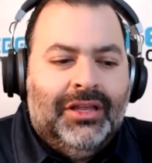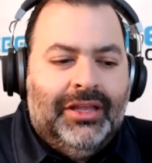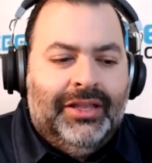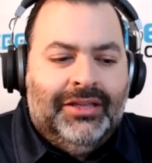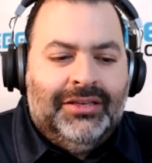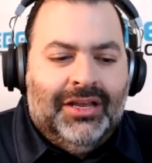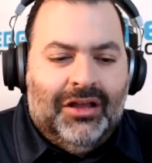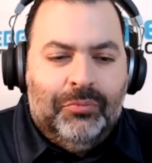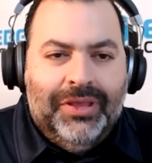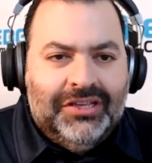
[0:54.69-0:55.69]
and
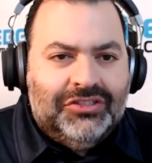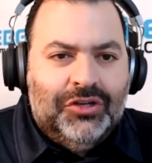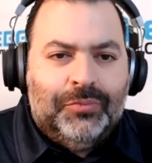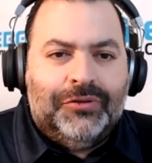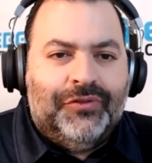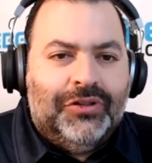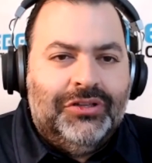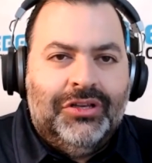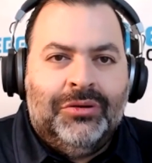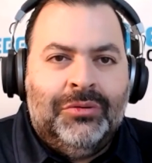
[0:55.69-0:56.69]
how big is your
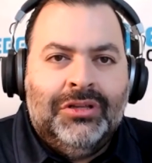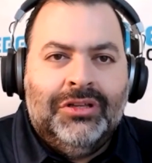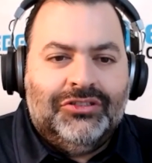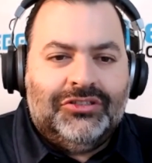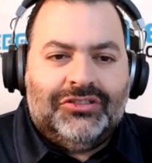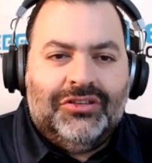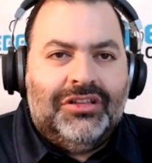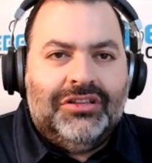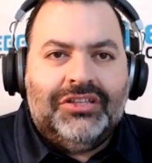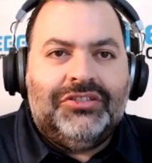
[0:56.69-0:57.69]
portfolio, just so
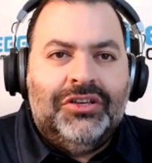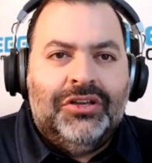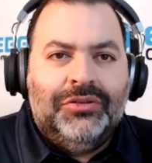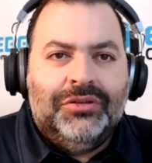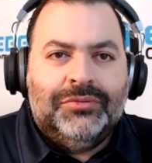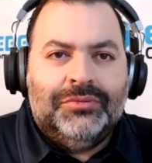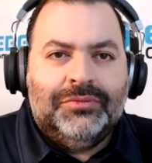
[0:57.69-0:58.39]
they'll get to know you.